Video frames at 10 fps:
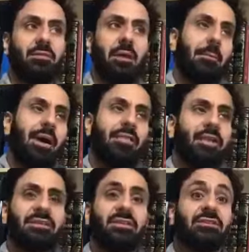about
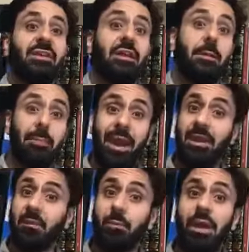things concerning
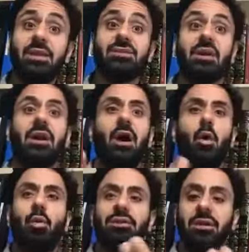pain and pleasure,
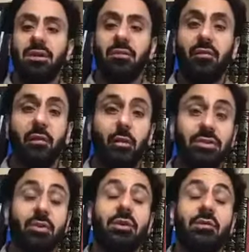which
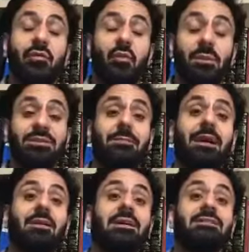could inform us
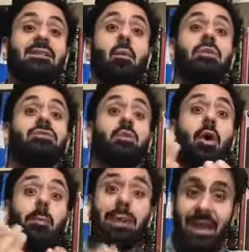about someone's
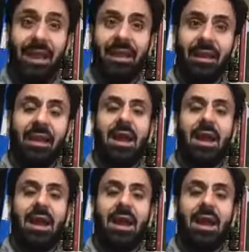well-being.